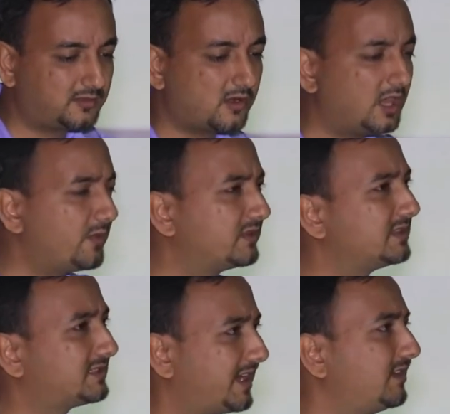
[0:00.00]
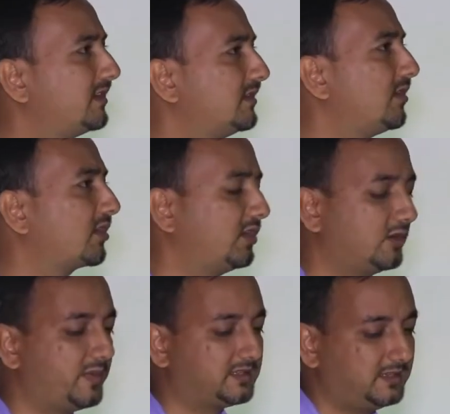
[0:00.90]
talking about the standard
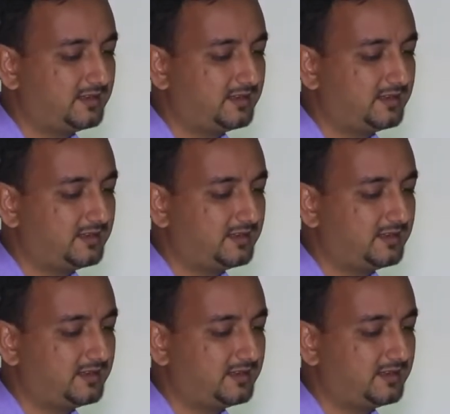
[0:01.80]
orchidopexy,